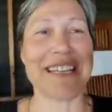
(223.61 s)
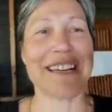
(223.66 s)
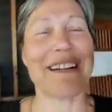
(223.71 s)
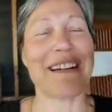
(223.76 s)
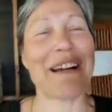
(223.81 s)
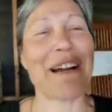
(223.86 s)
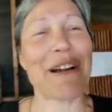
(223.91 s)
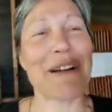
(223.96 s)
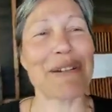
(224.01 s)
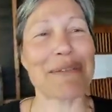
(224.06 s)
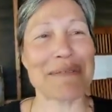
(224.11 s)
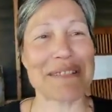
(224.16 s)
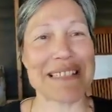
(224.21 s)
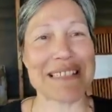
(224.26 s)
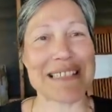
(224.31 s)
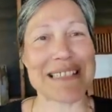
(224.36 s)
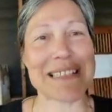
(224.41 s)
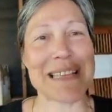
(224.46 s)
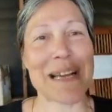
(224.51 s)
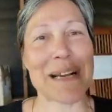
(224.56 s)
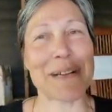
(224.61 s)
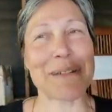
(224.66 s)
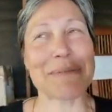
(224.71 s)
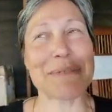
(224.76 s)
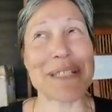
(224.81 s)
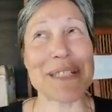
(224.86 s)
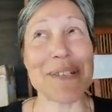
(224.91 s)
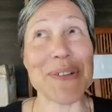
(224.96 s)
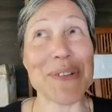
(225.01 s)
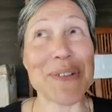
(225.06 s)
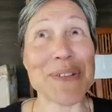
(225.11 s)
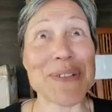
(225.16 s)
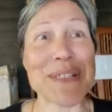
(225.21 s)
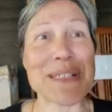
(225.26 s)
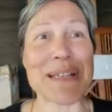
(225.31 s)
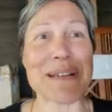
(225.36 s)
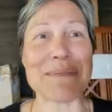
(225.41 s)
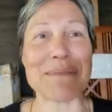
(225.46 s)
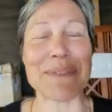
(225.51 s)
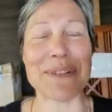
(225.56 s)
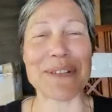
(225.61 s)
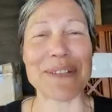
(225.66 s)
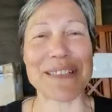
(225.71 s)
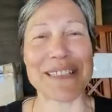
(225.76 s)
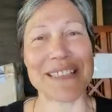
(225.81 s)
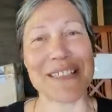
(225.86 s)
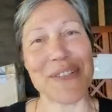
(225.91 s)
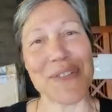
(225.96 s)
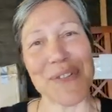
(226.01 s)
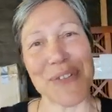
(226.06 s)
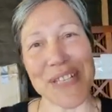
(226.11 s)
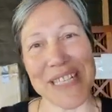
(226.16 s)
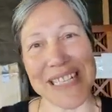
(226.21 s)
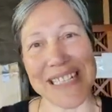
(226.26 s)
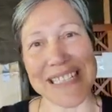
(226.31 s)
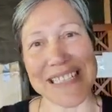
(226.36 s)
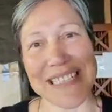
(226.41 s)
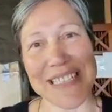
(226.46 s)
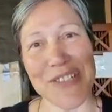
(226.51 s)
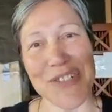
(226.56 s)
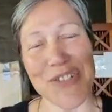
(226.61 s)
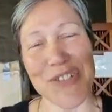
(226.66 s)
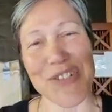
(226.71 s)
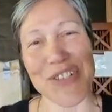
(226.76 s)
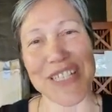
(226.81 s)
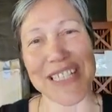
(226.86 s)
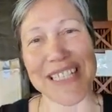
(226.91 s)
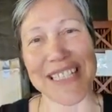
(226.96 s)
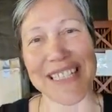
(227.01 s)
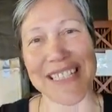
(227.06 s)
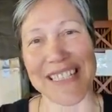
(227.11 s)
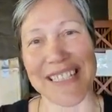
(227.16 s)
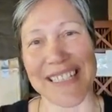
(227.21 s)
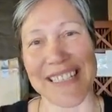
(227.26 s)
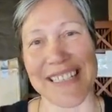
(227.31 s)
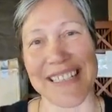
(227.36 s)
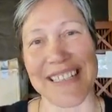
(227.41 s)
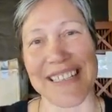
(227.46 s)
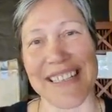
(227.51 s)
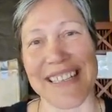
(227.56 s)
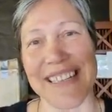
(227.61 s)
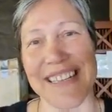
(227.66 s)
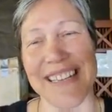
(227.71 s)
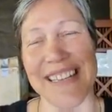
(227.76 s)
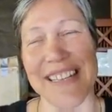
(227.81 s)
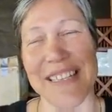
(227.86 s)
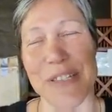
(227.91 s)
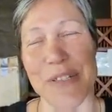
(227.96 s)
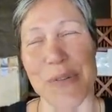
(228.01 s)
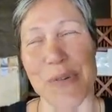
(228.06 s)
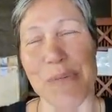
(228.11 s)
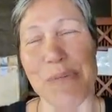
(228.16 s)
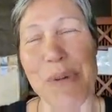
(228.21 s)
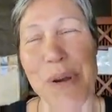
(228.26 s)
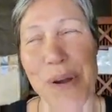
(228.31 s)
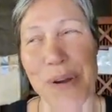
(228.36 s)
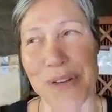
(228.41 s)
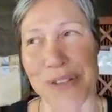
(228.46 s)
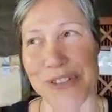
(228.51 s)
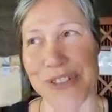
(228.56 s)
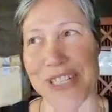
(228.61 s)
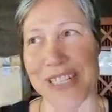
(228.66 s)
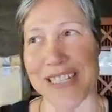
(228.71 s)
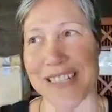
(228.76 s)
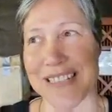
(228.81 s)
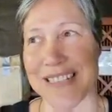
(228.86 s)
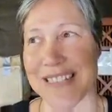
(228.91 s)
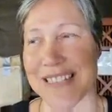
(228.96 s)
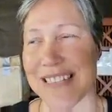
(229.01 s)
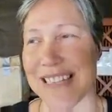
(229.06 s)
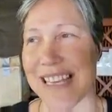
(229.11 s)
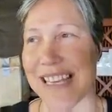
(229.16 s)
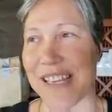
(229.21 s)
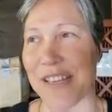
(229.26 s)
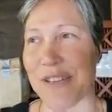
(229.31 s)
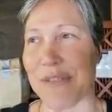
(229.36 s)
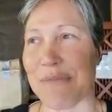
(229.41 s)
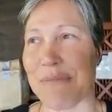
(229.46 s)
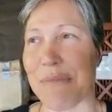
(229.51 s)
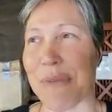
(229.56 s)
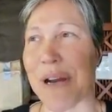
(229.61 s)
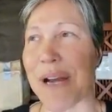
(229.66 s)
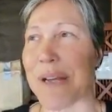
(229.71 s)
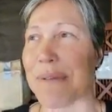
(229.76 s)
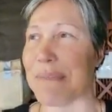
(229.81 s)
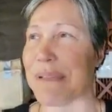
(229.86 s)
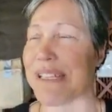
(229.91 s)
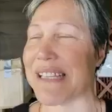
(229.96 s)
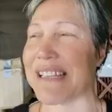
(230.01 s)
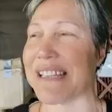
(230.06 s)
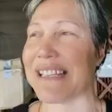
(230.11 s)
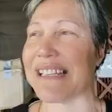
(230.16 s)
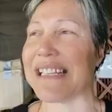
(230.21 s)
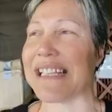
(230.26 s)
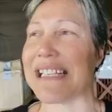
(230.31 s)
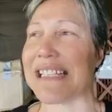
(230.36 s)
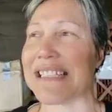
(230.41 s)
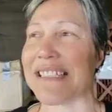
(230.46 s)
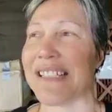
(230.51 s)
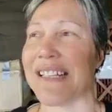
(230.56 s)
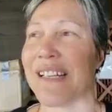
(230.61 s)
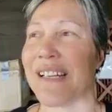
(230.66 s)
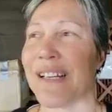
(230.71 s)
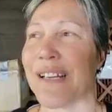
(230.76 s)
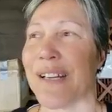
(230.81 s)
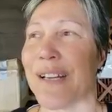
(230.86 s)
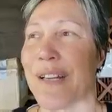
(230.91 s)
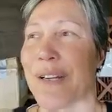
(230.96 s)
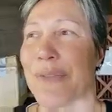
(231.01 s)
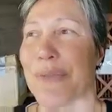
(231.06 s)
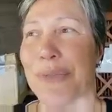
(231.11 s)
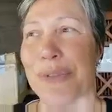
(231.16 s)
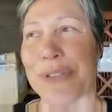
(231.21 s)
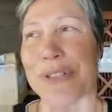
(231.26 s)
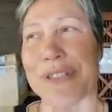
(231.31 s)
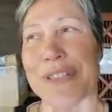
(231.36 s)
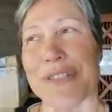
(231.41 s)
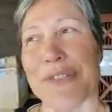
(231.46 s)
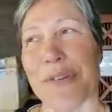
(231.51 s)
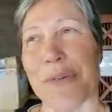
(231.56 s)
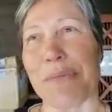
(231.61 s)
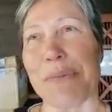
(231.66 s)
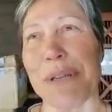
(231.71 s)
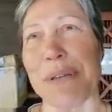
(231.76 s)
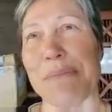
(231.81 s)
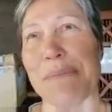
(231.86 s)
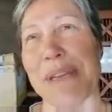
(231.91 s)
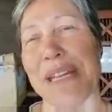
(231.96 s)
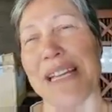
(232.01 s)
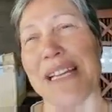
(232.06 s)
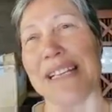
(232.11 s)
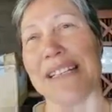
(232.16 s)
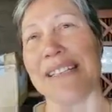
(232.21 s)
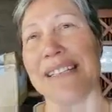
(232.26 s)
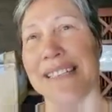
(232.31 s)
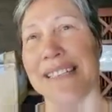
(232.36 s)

I hope this has helped you somewhat in your healing journey and your projects that you might be thinking, what's stopping me